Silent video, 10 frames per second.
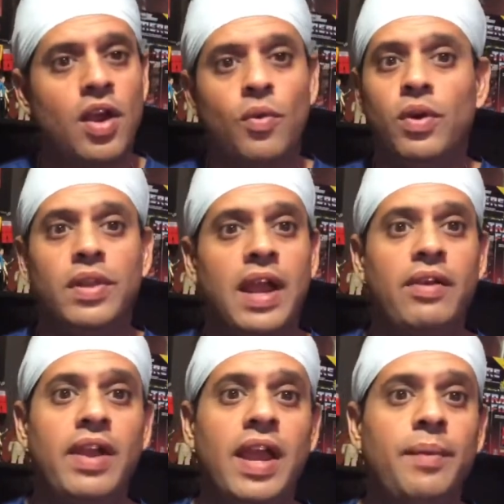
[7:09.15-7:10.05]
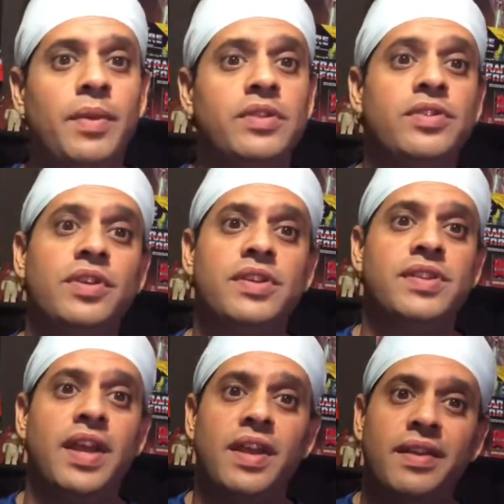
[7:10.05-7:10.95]
where Larry Hama is going to
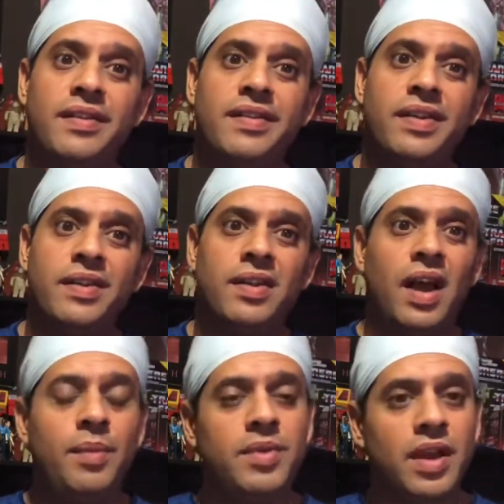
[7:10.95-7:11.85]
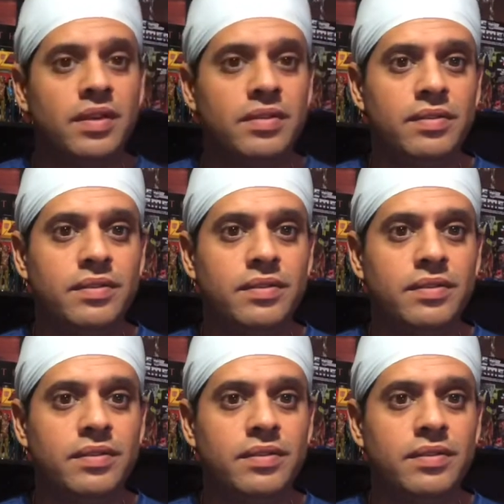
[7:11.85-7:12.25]
say, I'm done.